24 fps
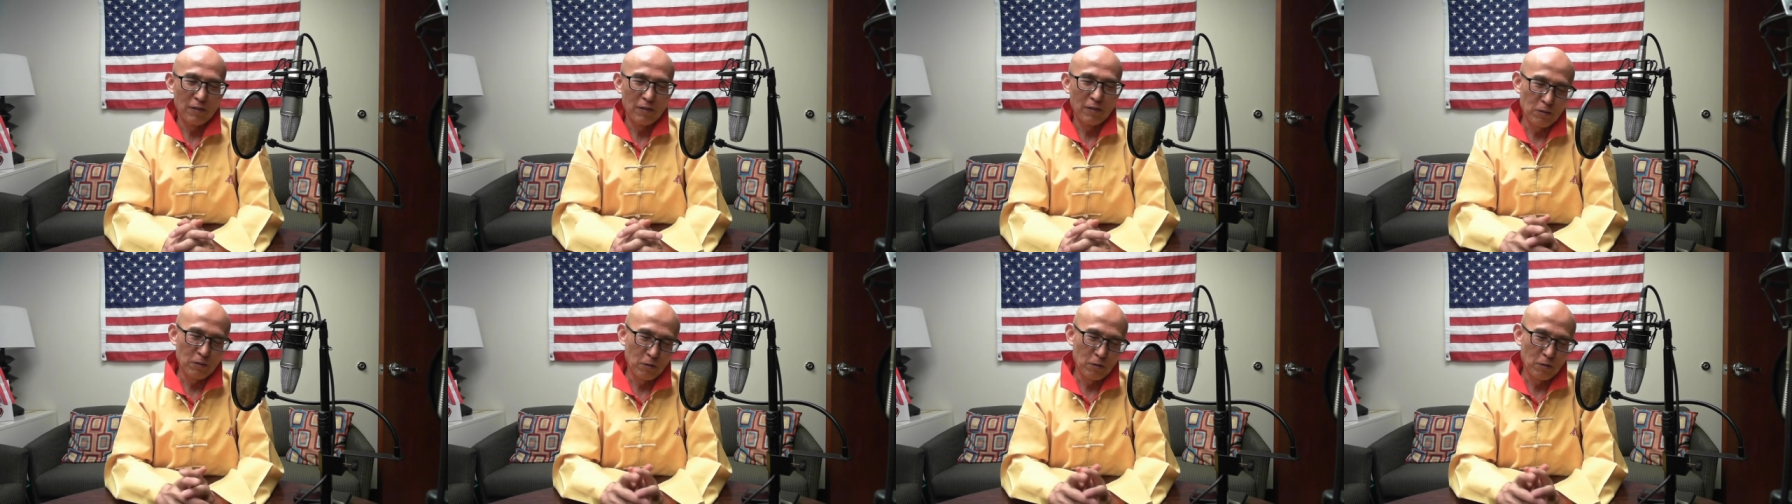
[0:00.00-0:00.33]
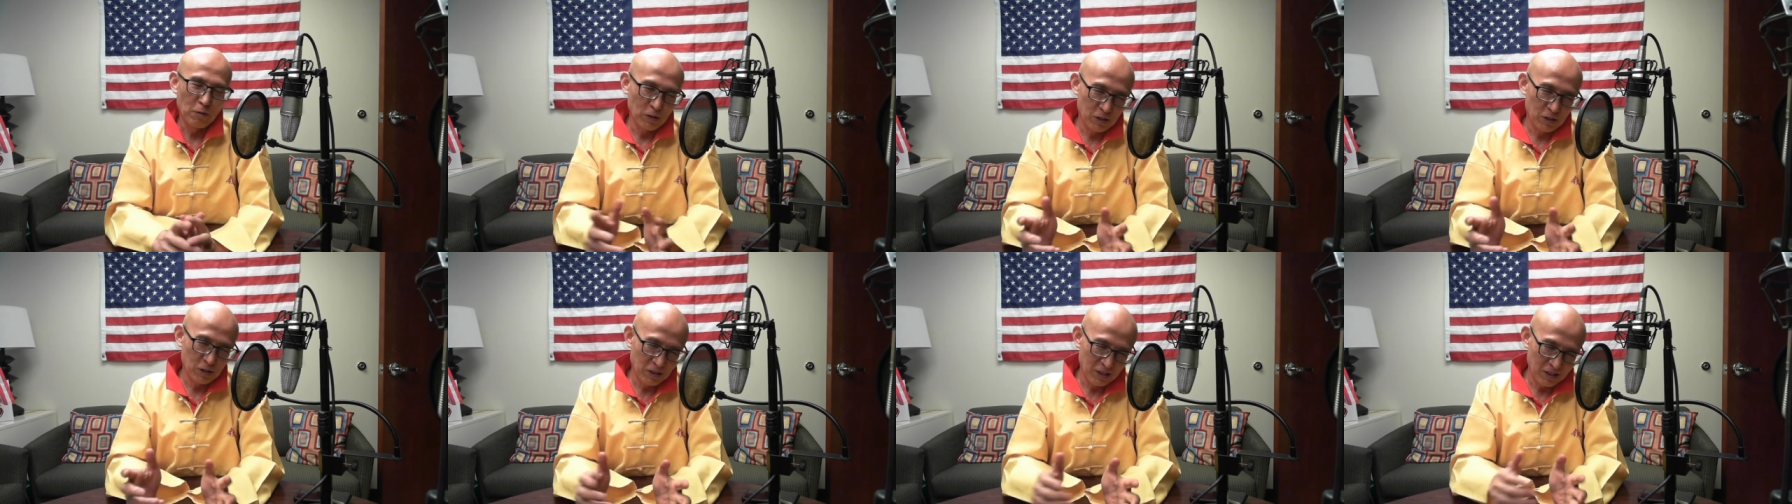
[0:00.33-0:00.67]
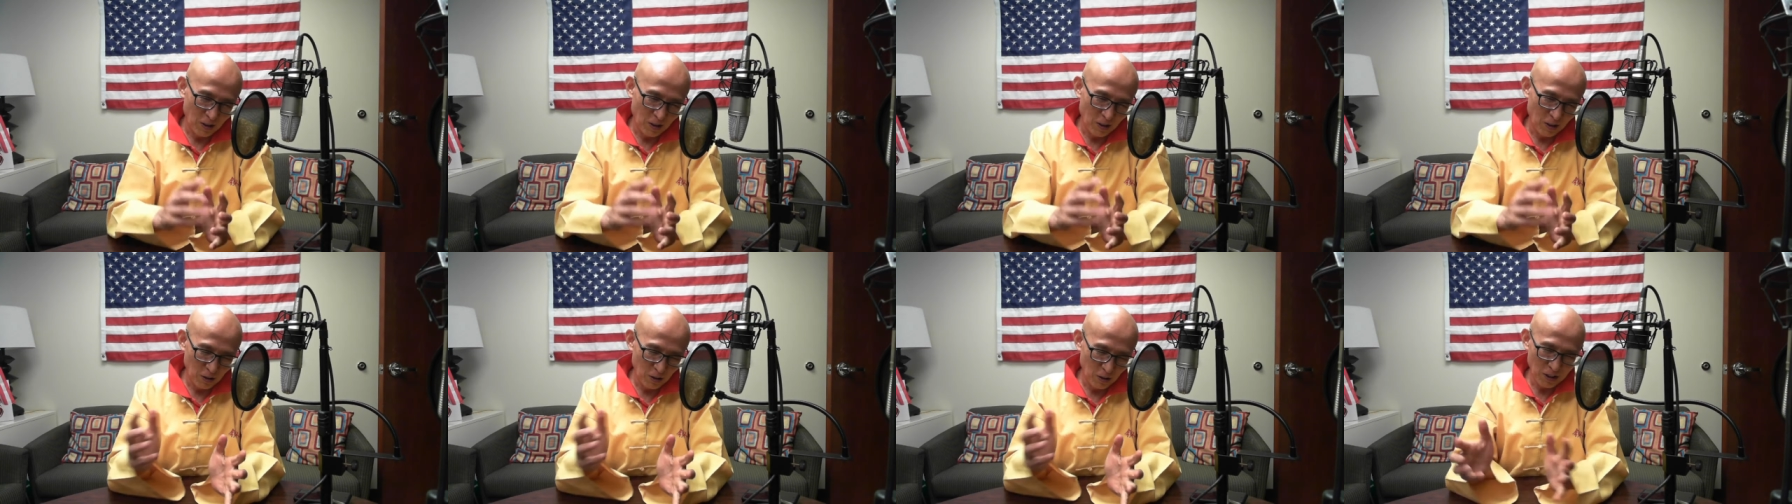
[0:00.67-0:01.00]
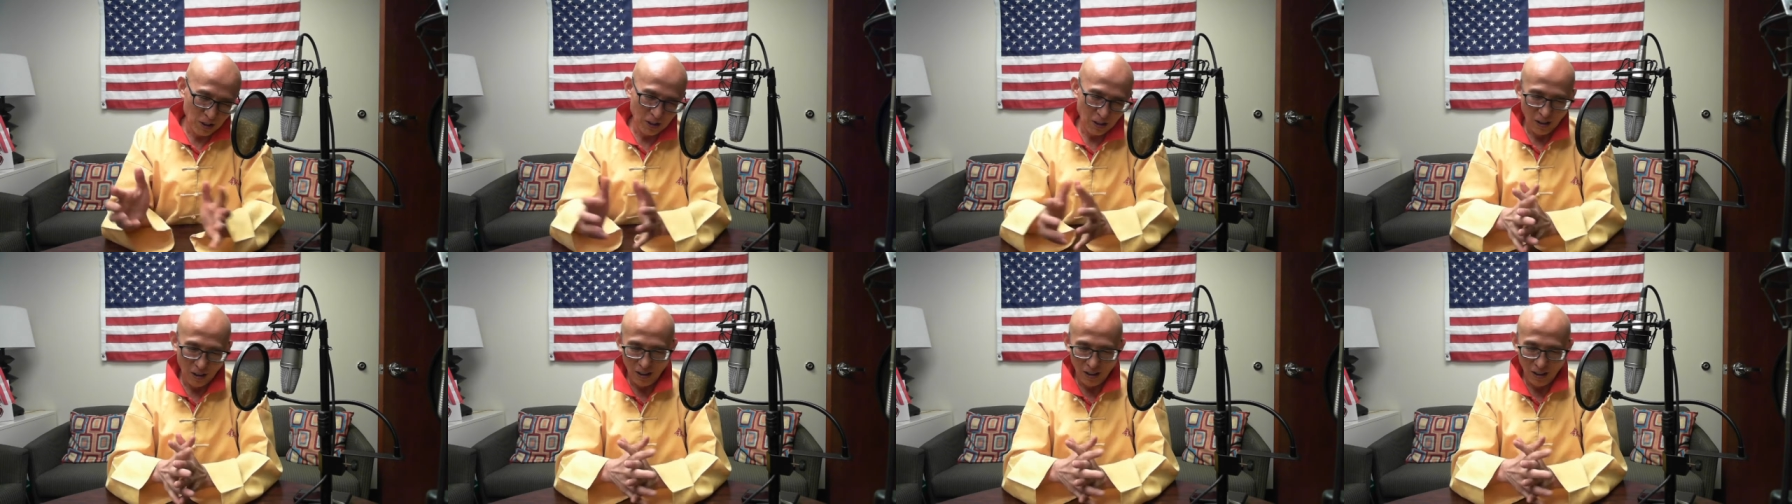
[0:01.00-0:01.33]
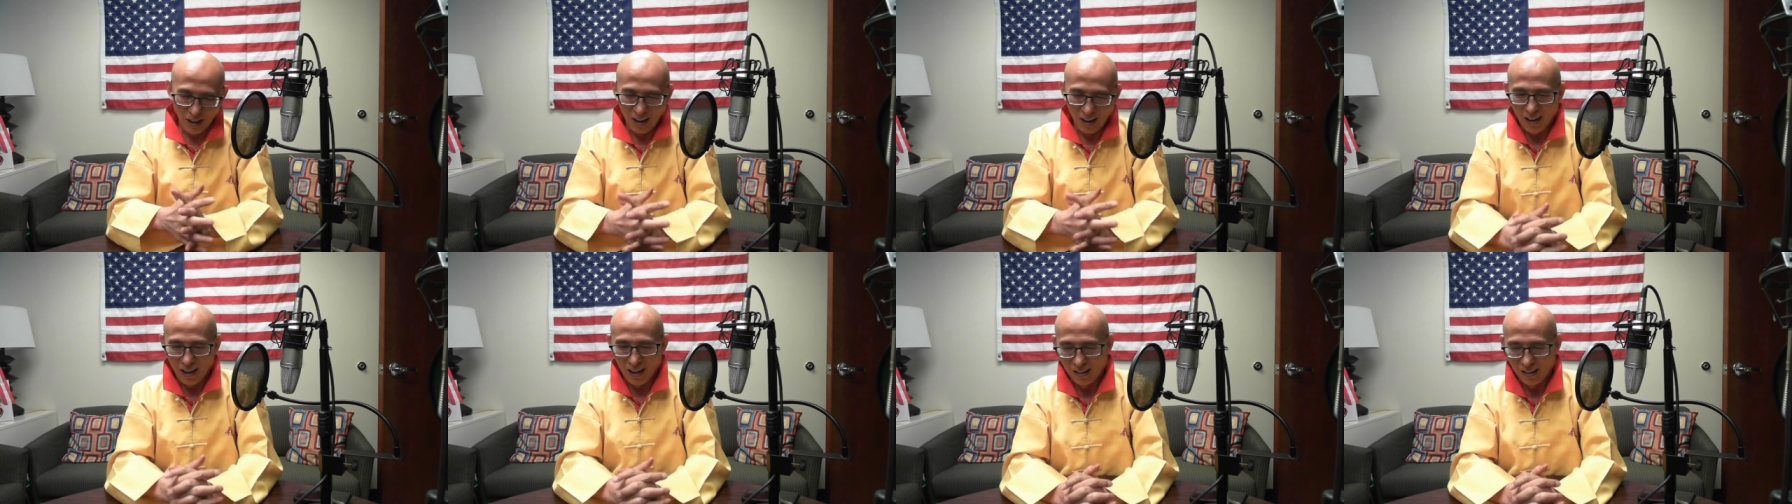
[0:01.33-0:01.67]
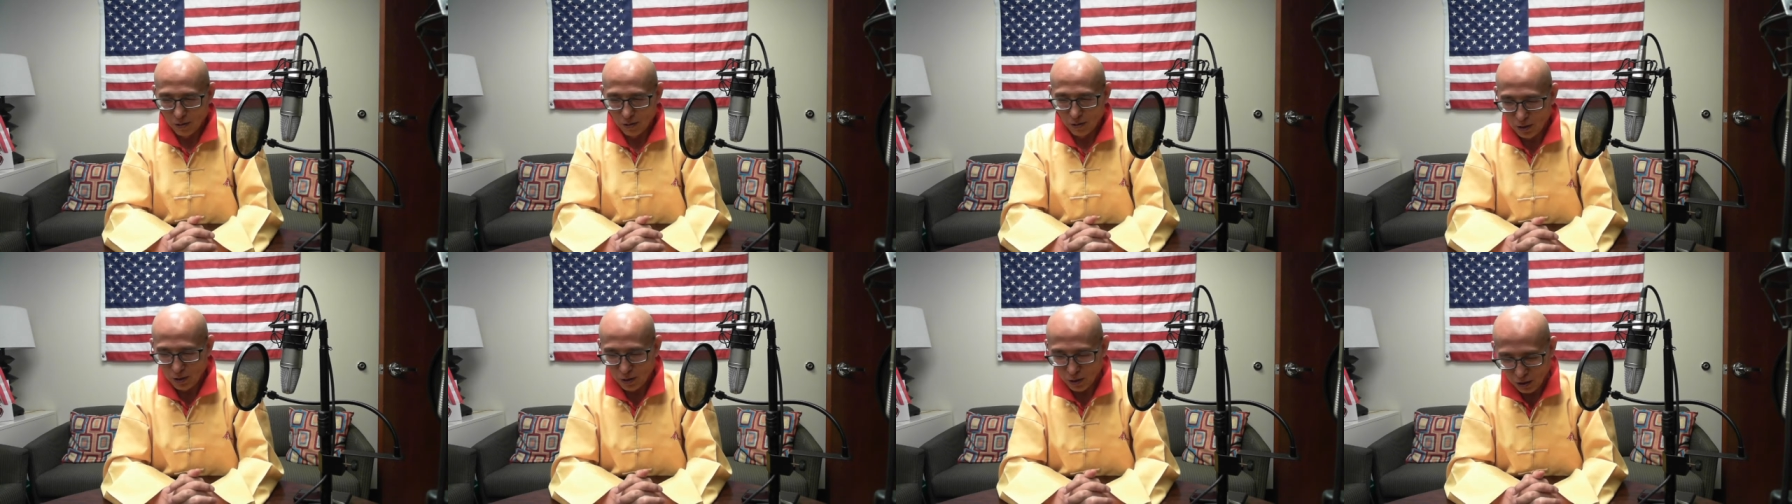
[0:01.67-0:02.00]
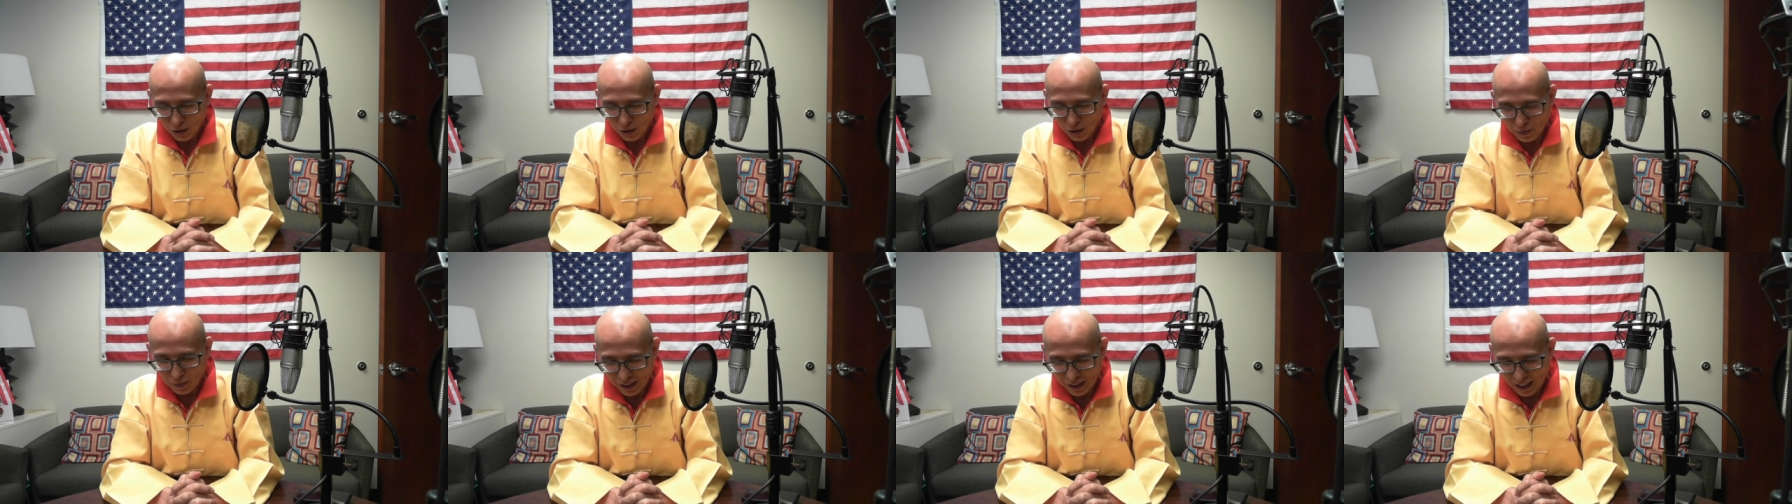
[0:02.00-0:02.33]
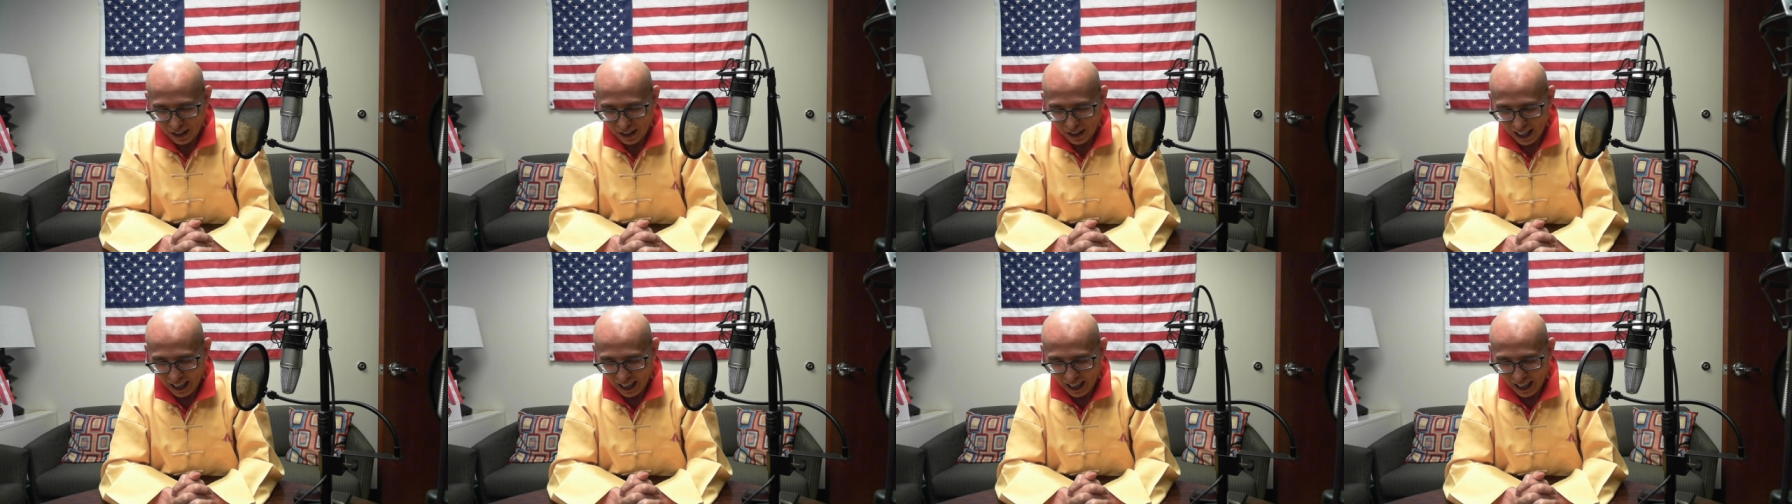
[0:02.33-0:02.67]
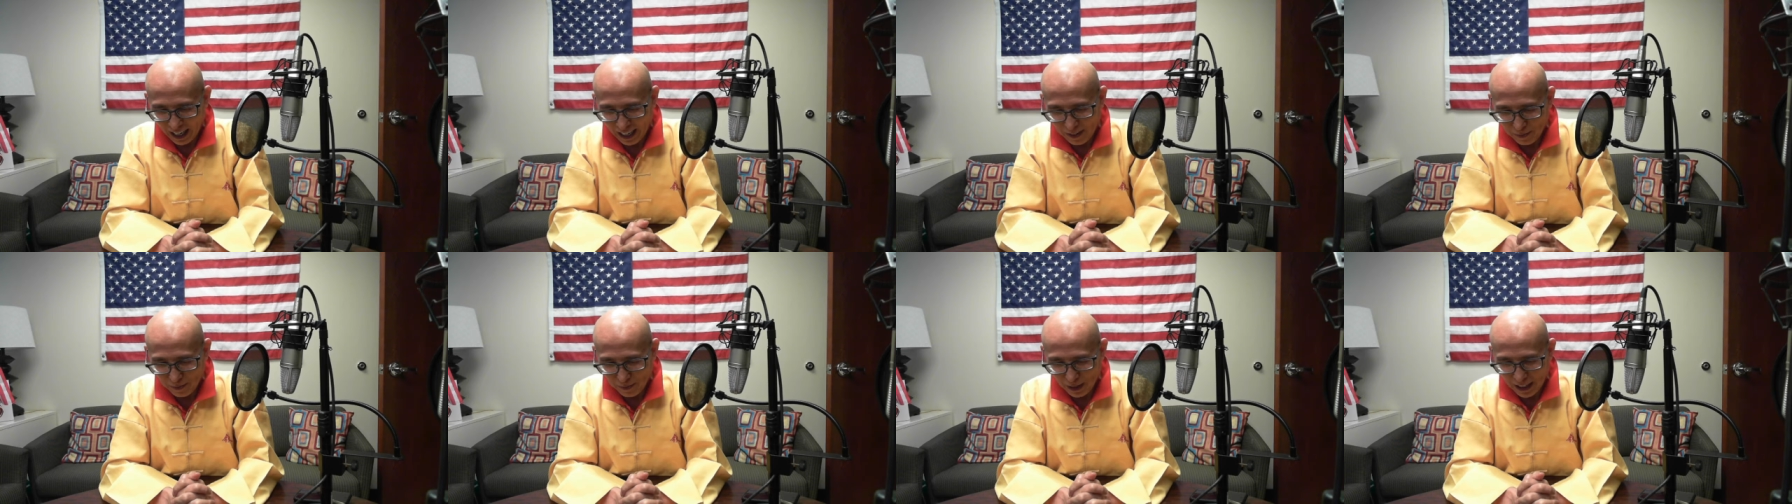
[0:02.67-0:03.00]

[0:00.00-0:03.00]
Of course, all along we talk about a mind game.